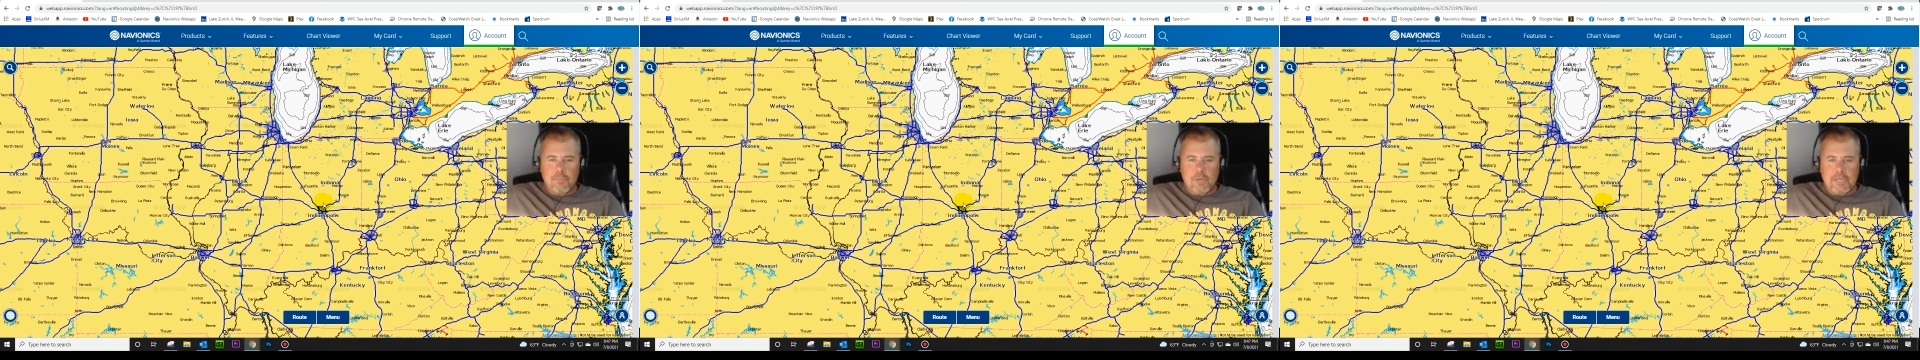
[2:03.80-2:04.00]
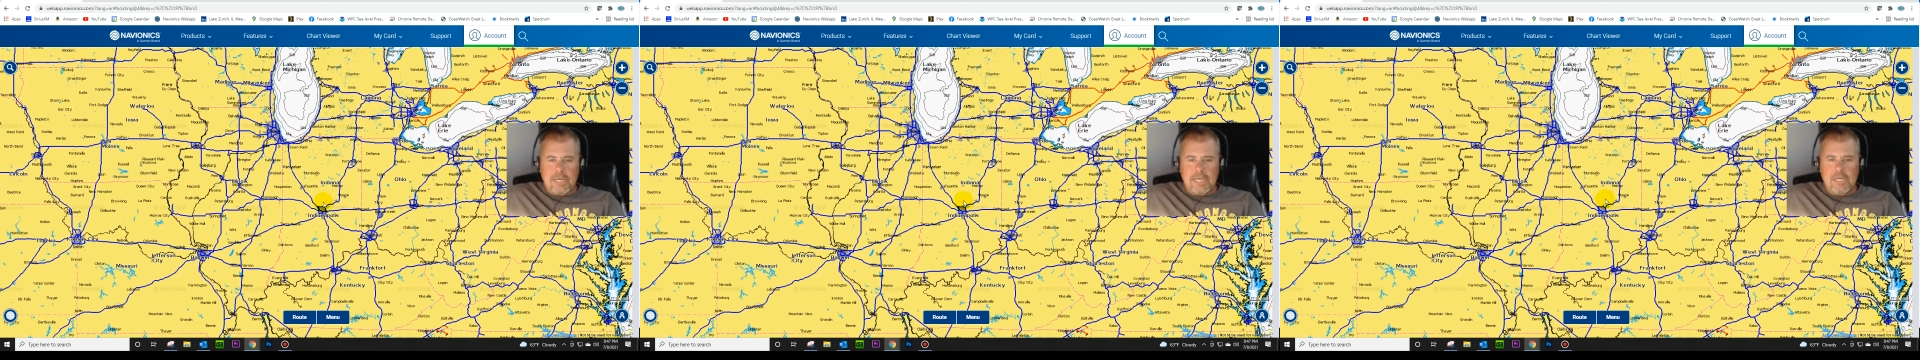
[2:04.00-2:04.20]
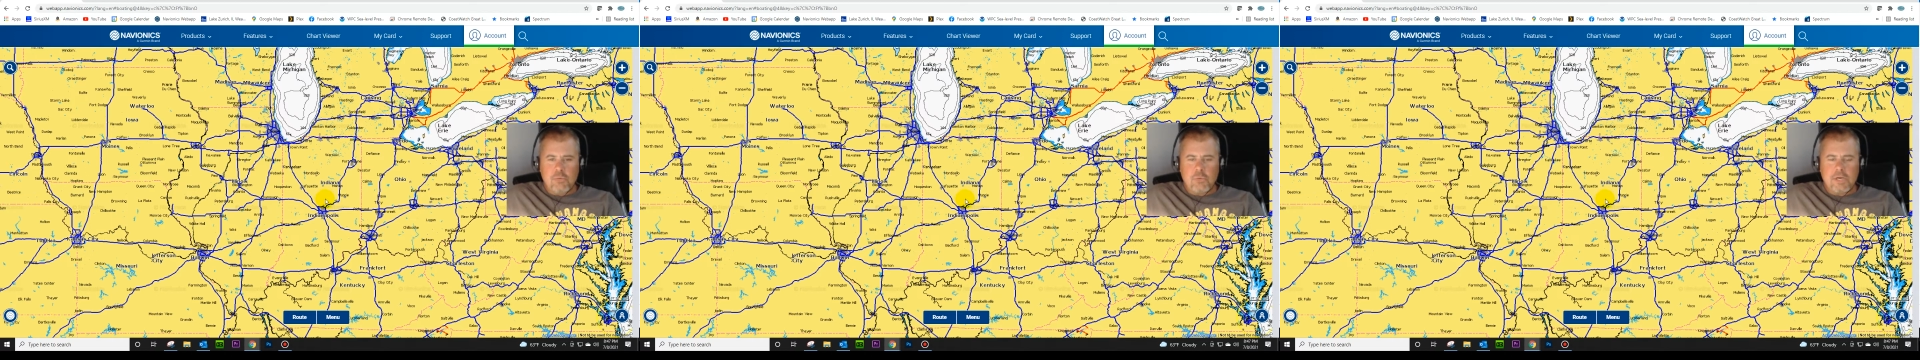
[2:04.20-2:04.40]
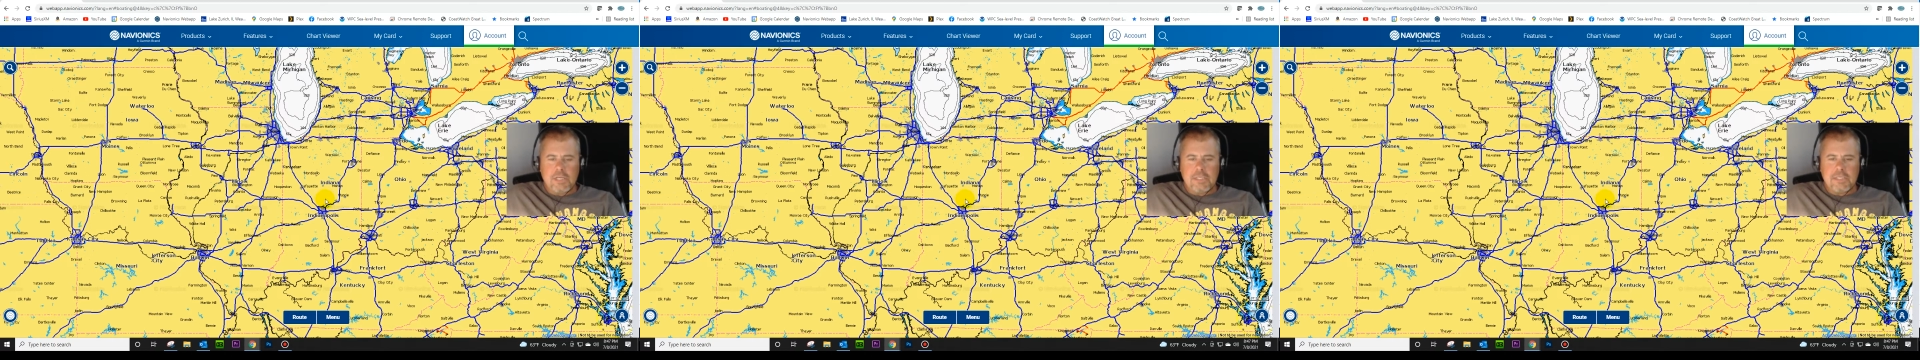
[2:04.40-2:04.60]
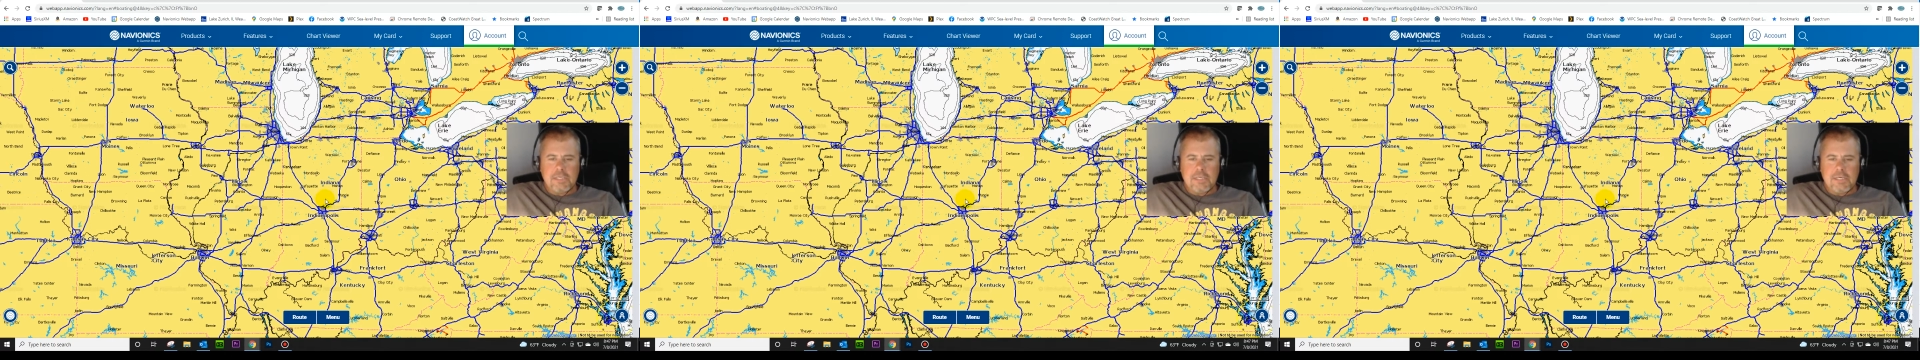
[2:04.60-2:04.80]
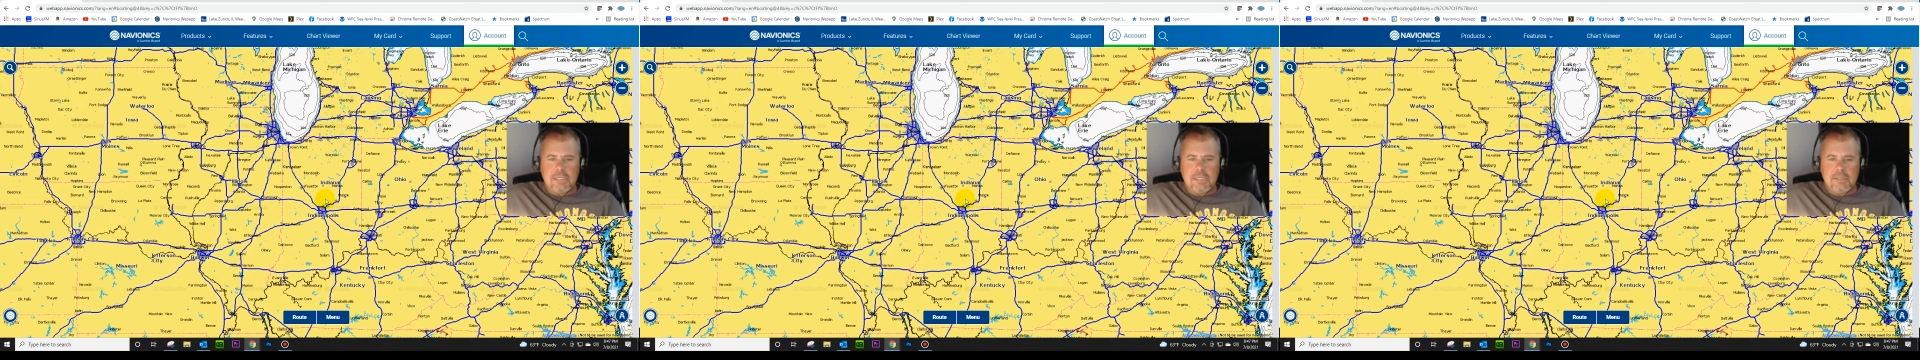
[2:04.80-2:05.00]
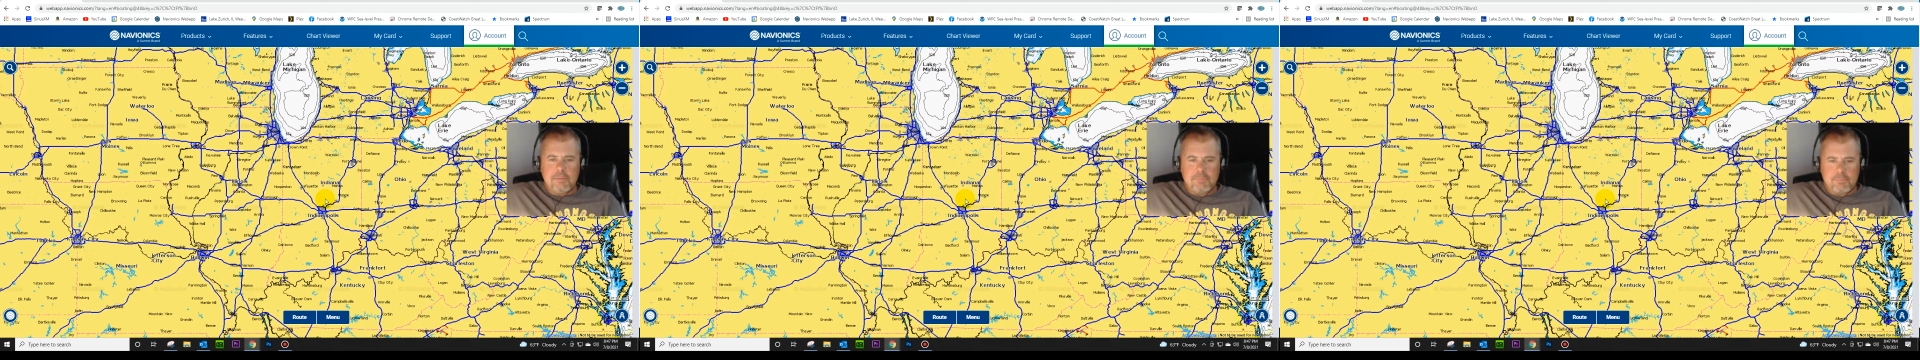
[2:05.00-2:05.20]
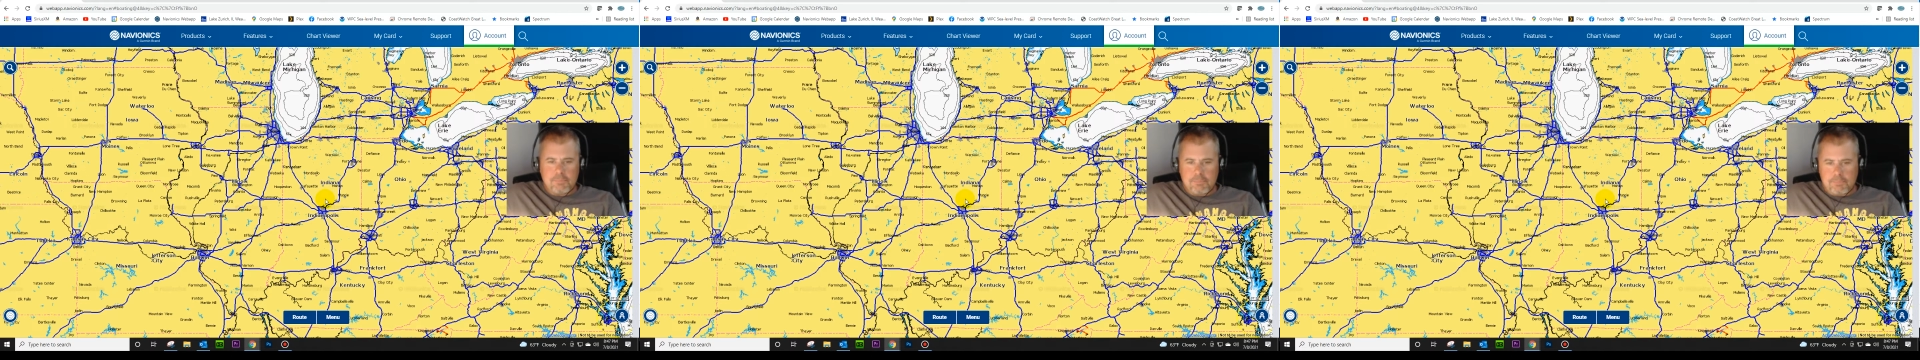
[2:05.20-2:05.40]
I didn't want to get any
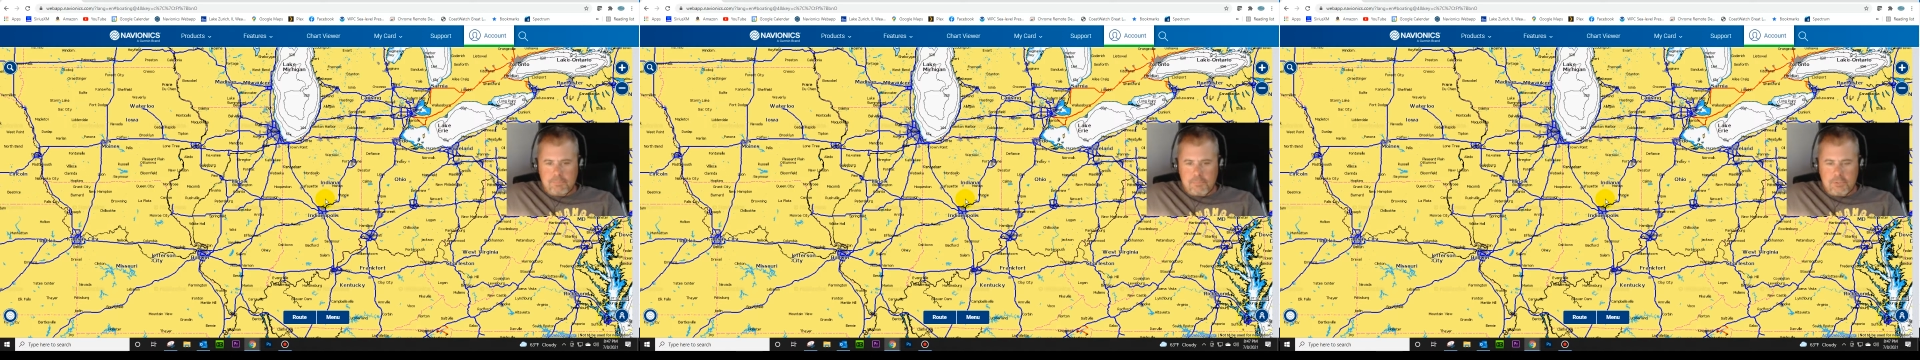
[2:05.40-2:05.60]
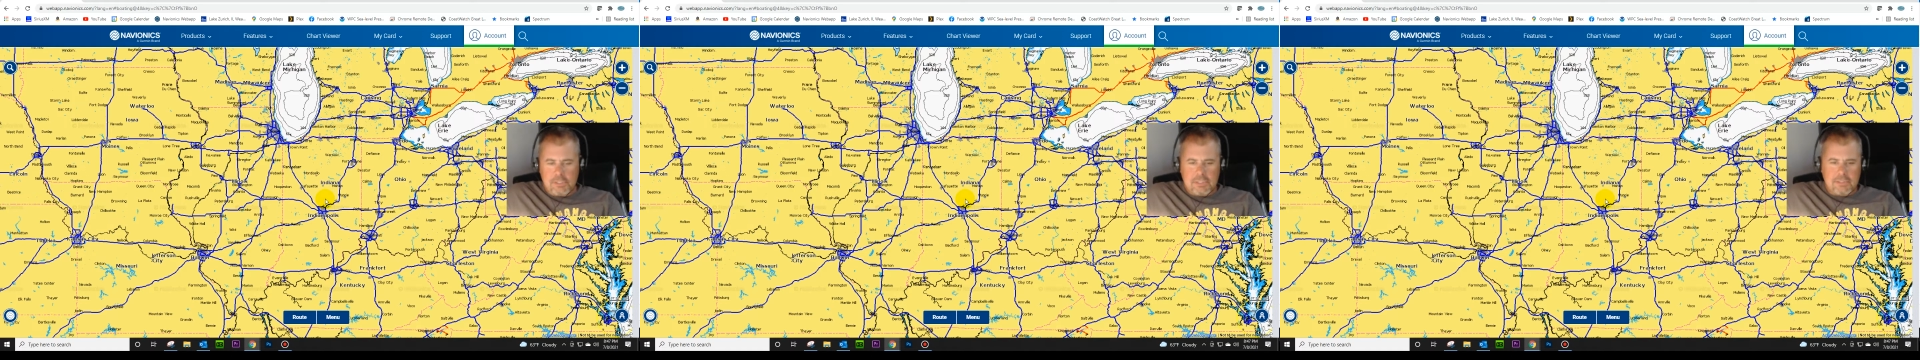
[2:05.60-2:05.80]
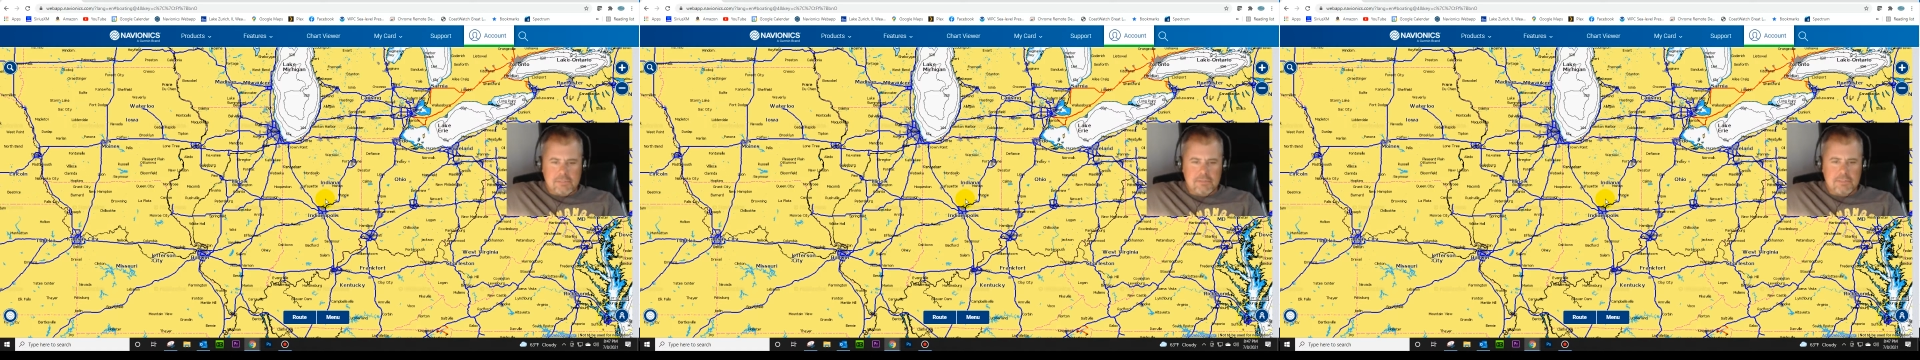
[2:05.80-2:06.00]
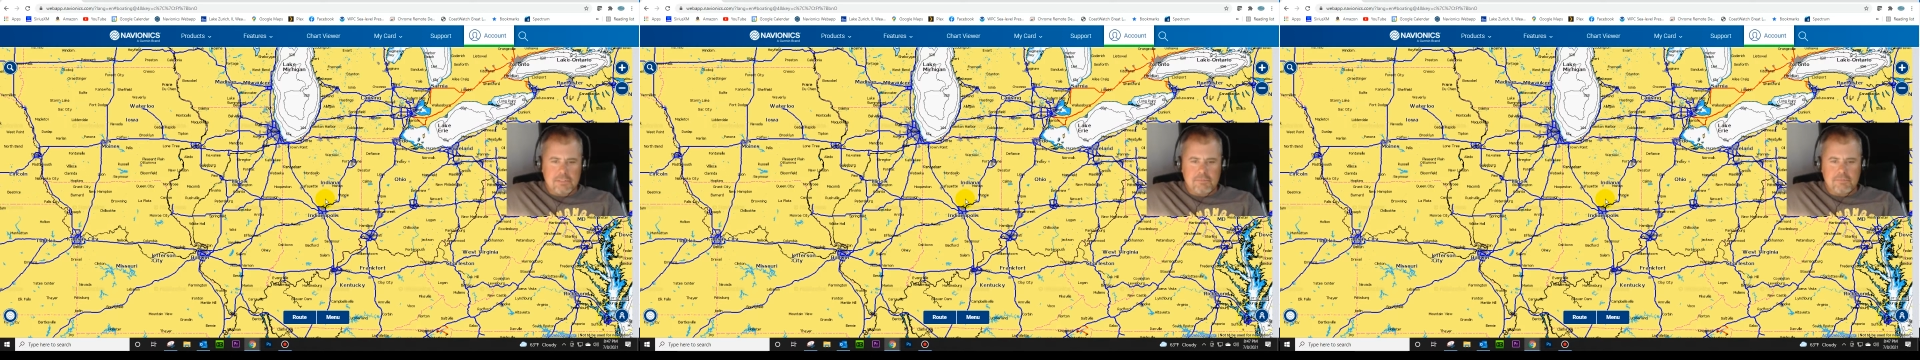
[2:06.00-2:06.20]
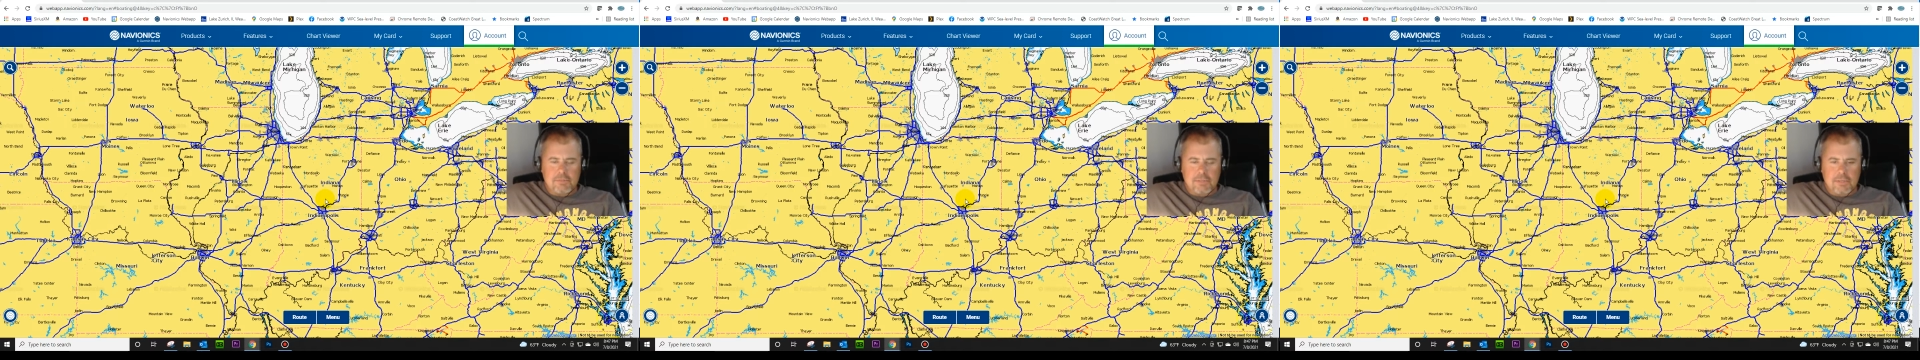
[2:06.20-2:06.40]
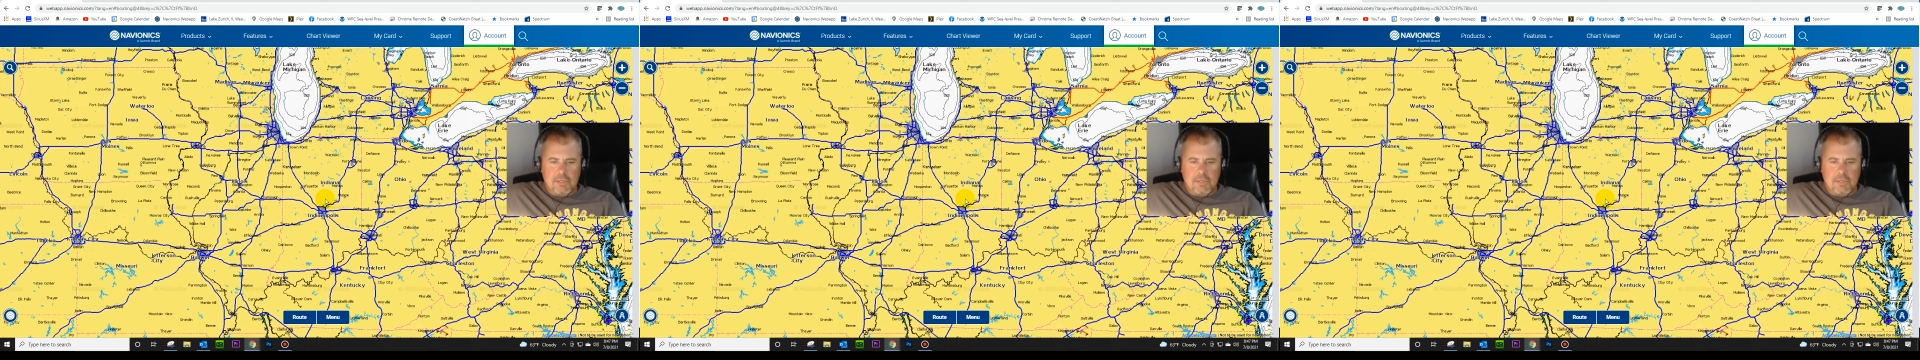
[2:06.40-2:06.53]
preconceived